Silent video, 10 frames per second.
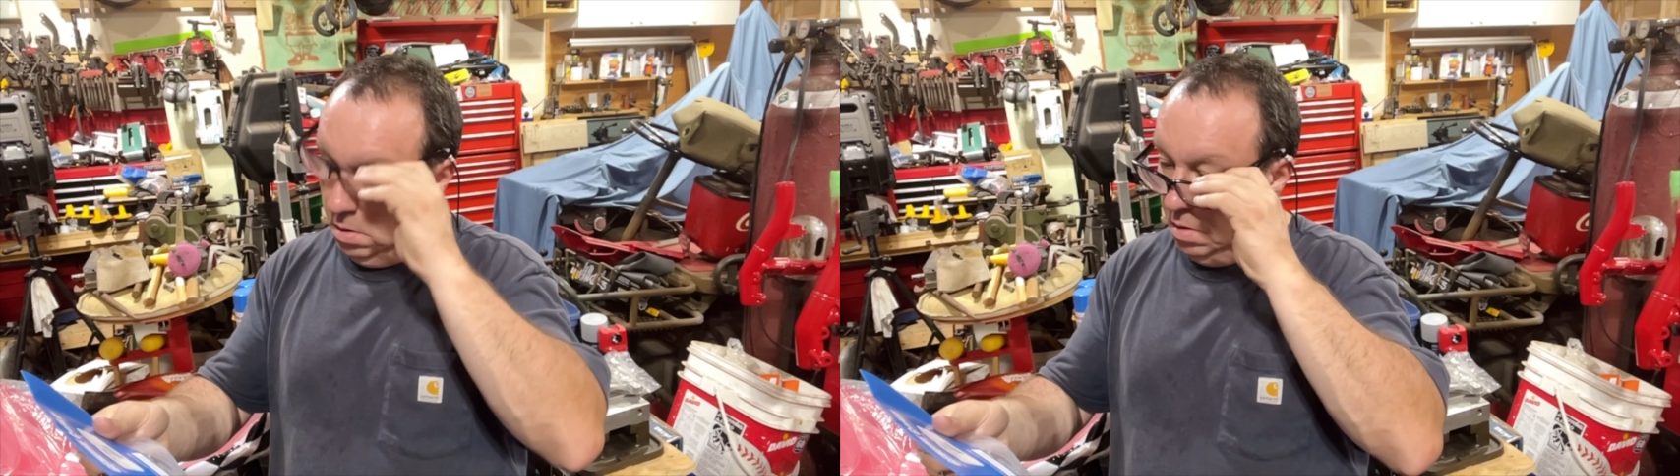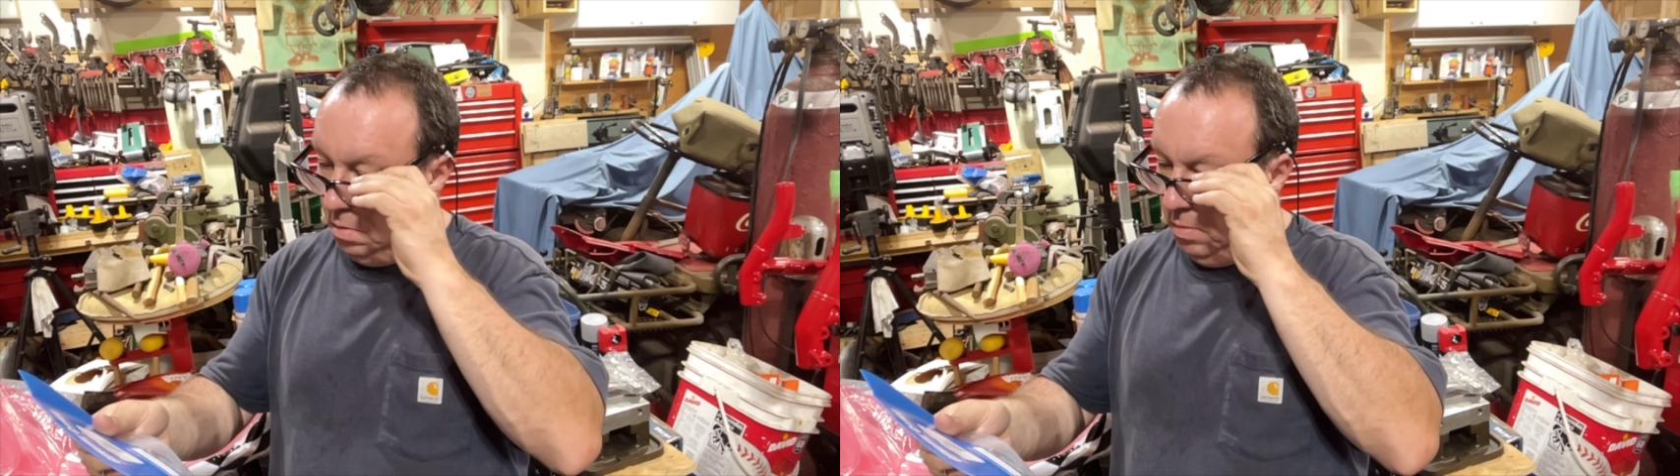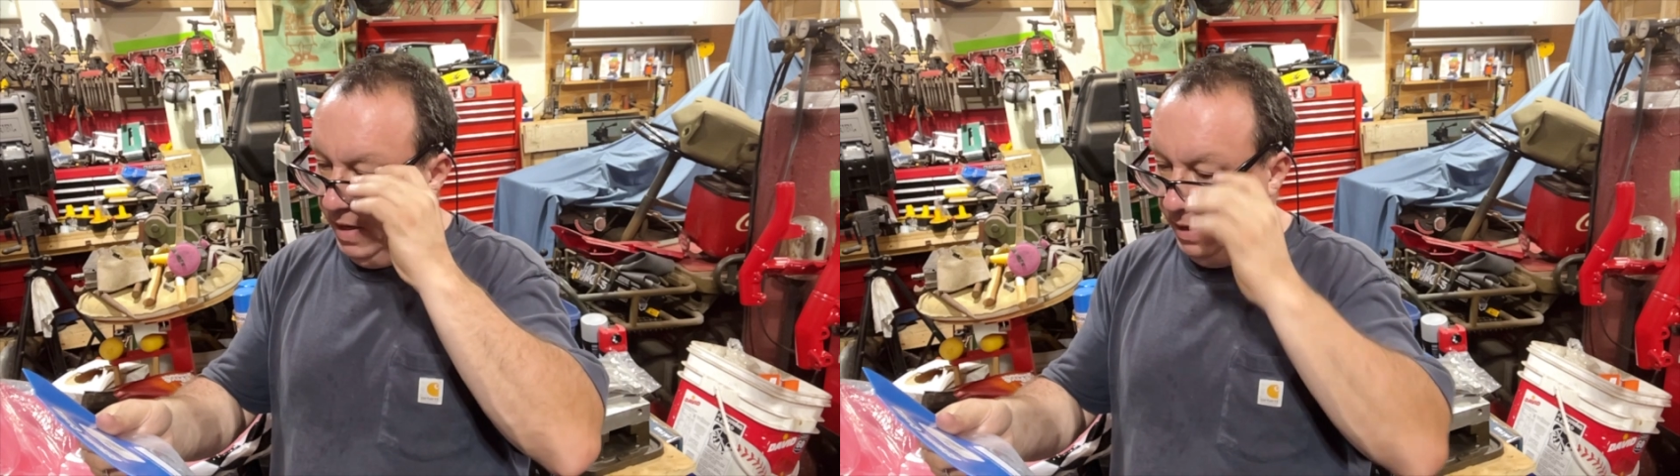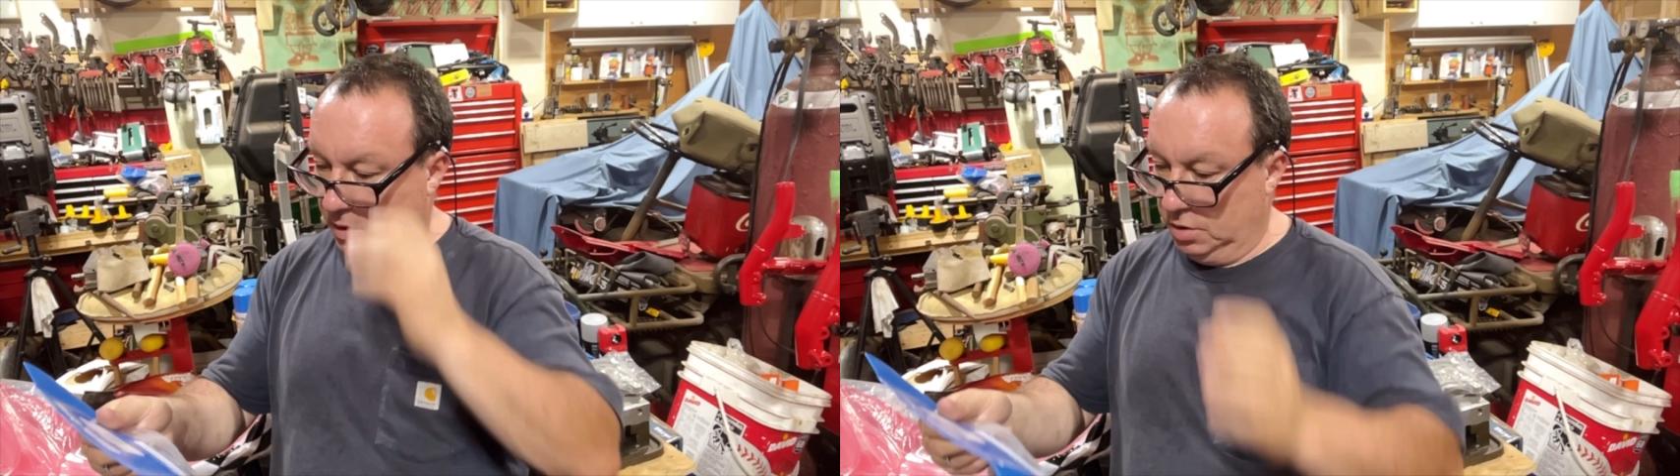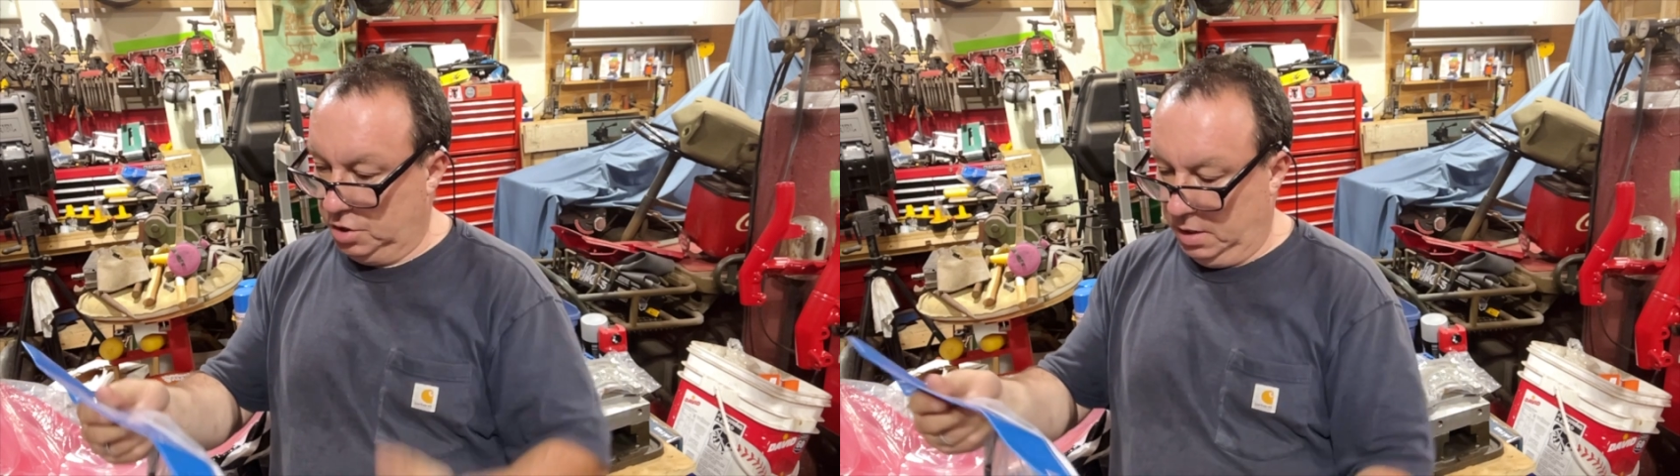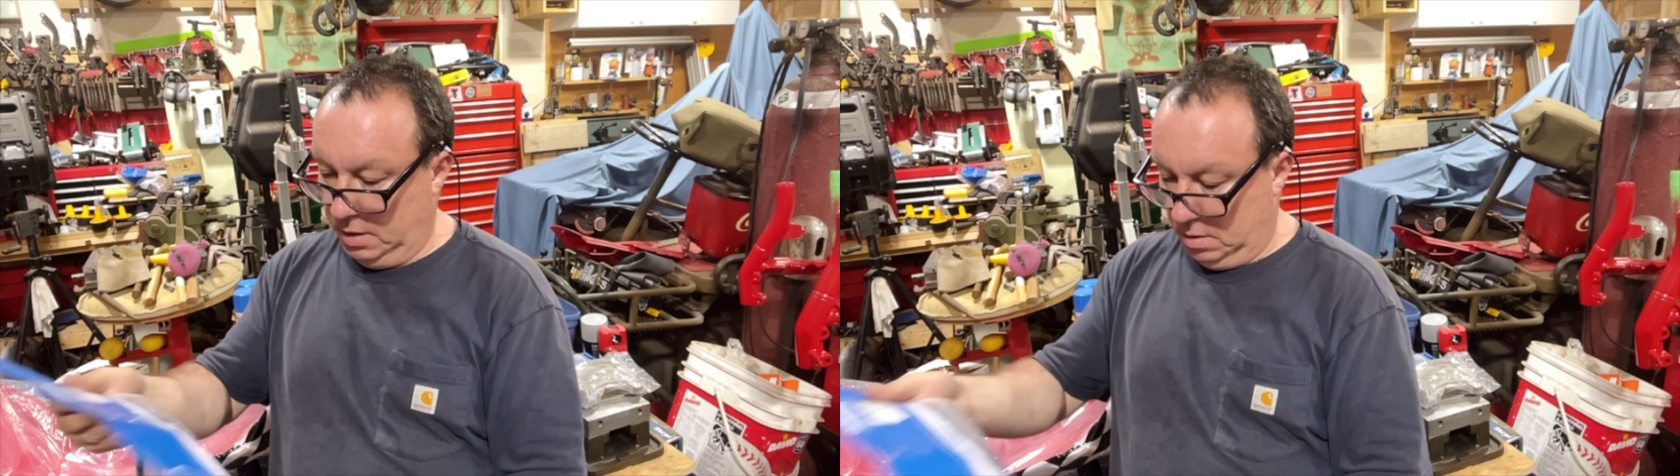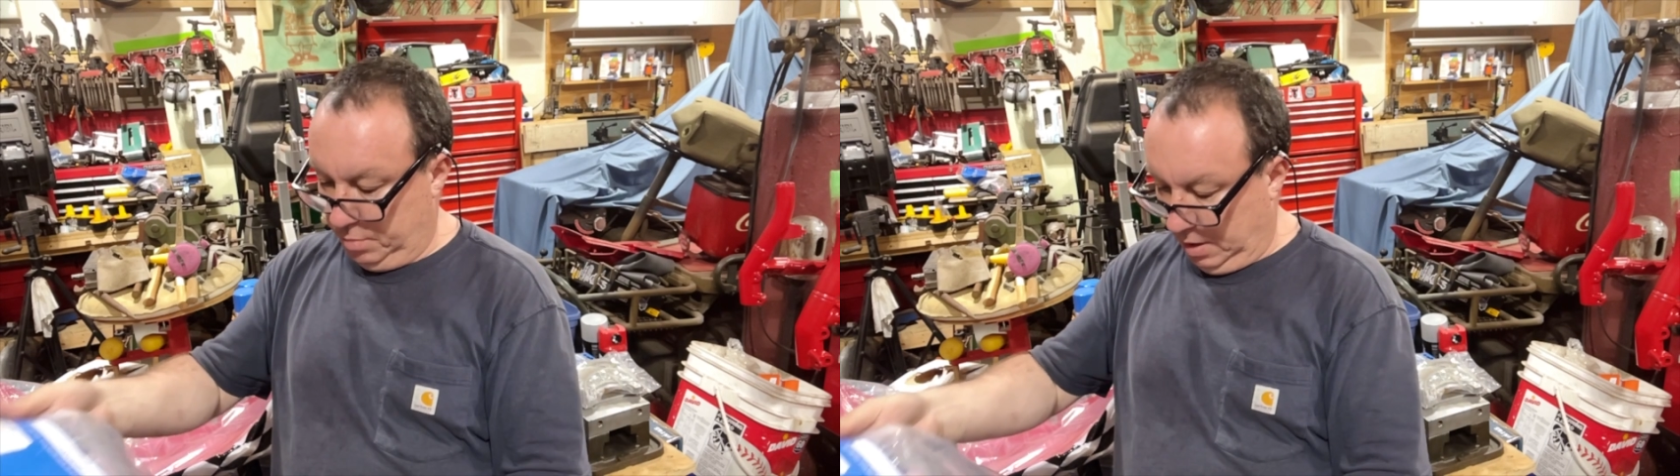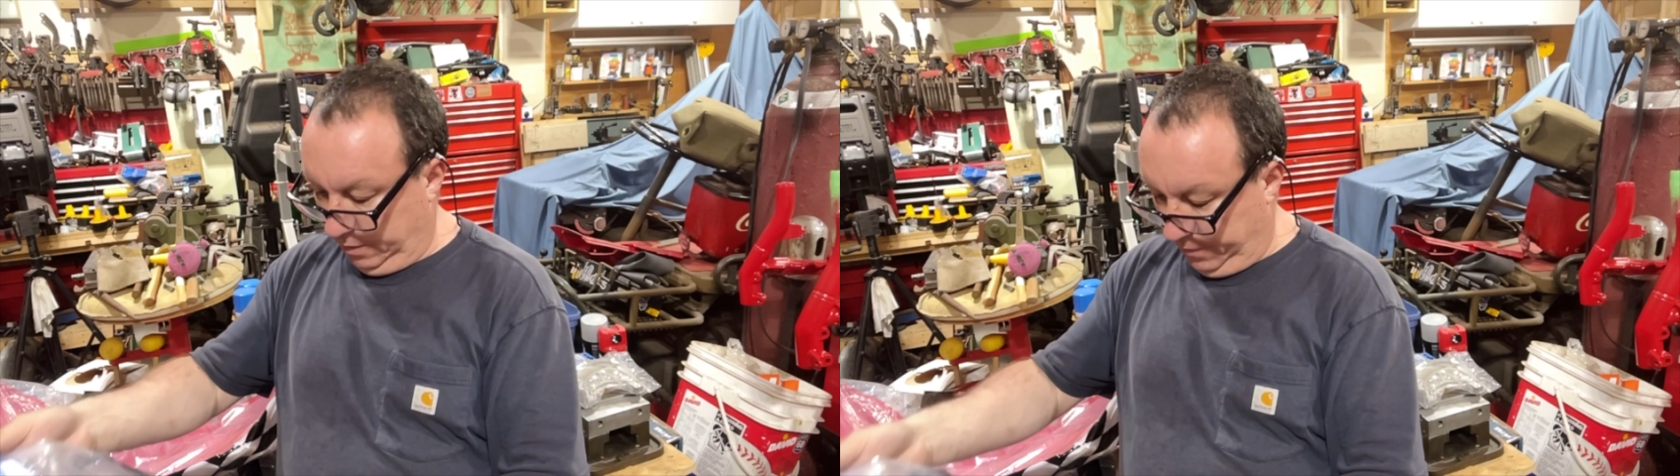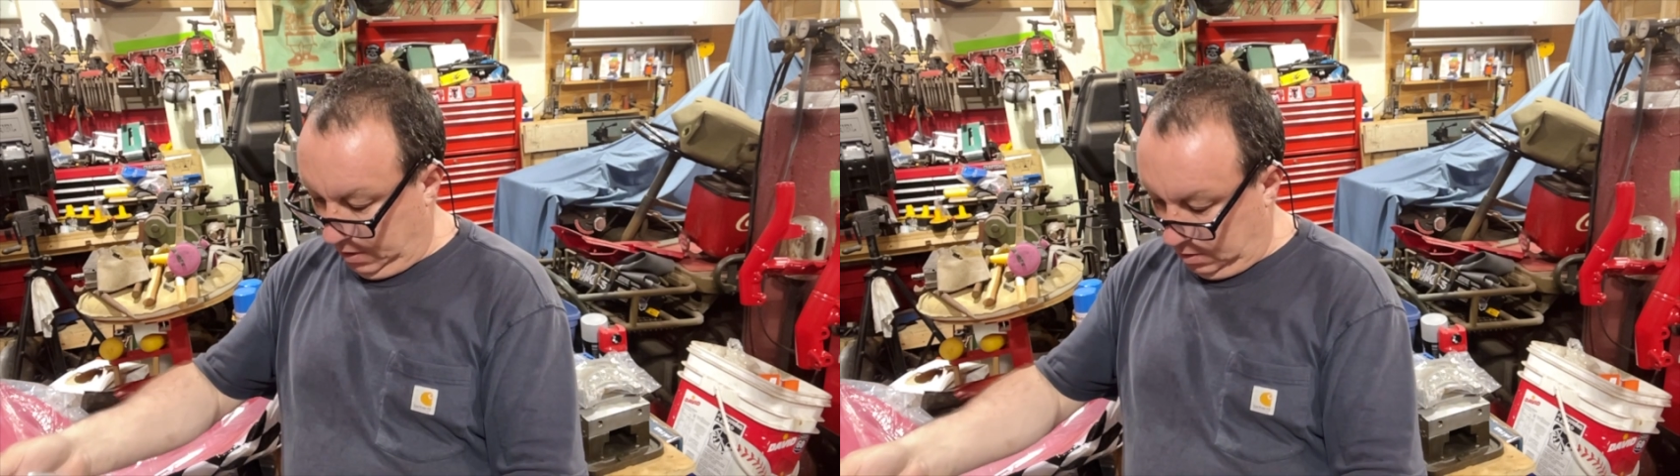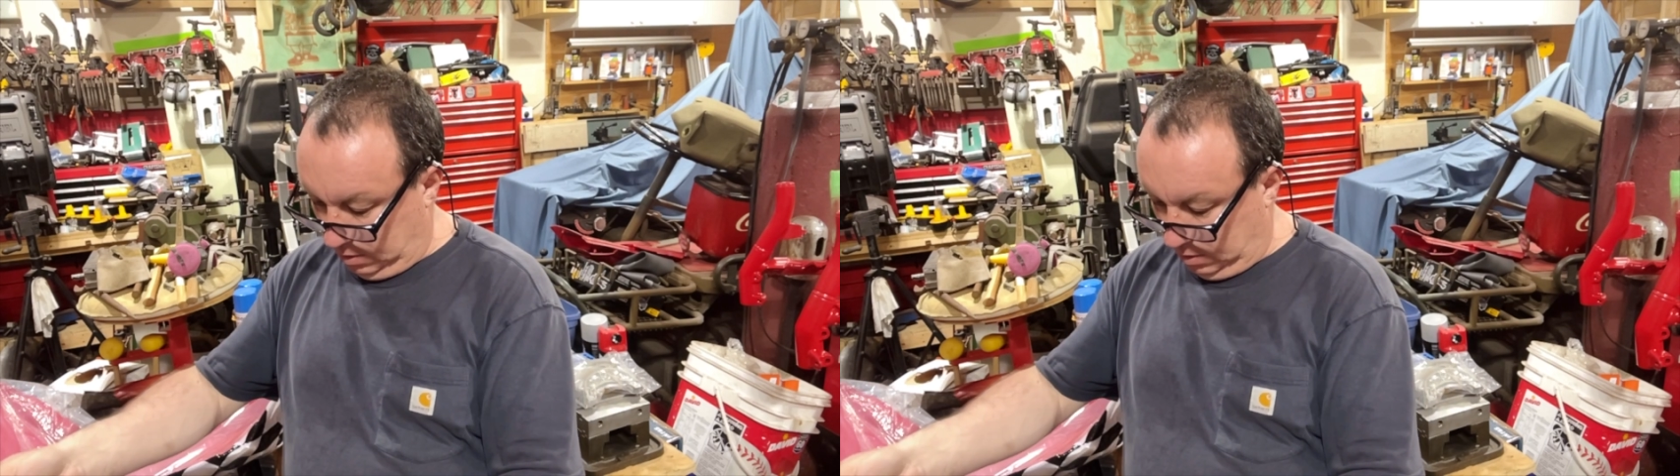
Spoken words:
Made in China, black vinyl.